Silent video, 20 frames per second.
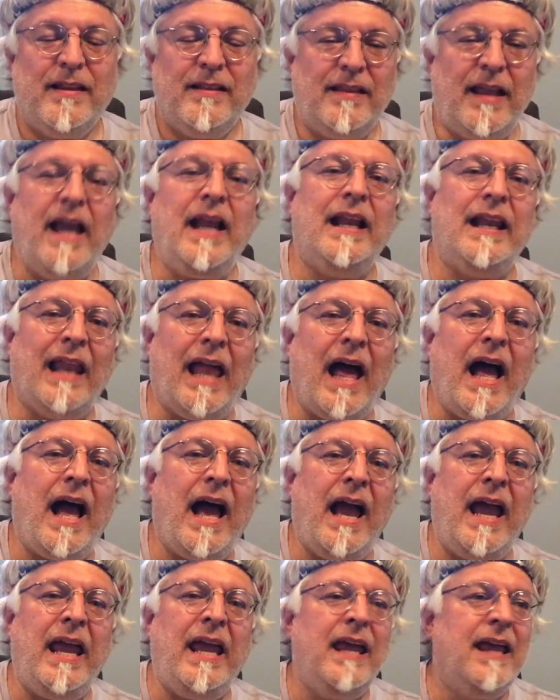They
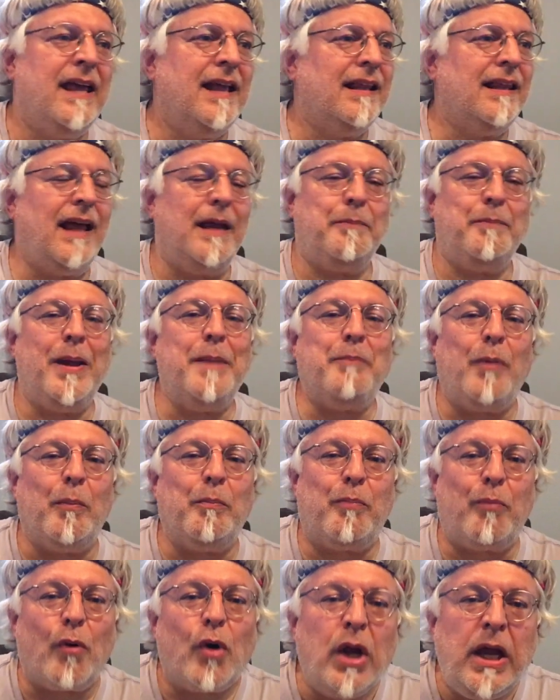lie like people
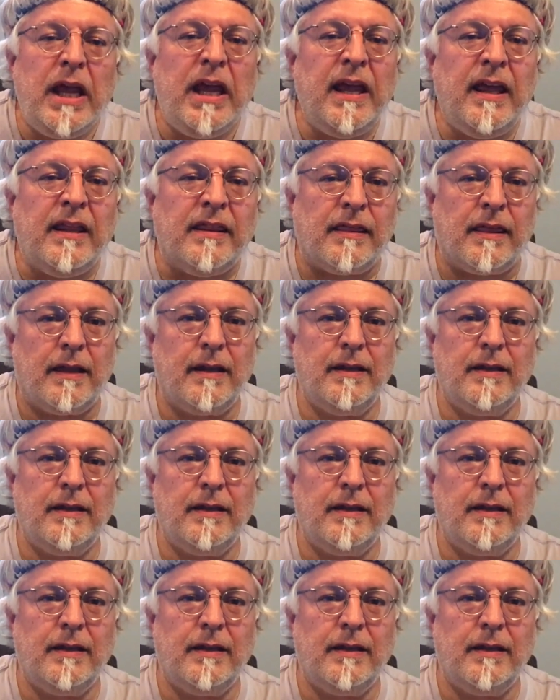breathe.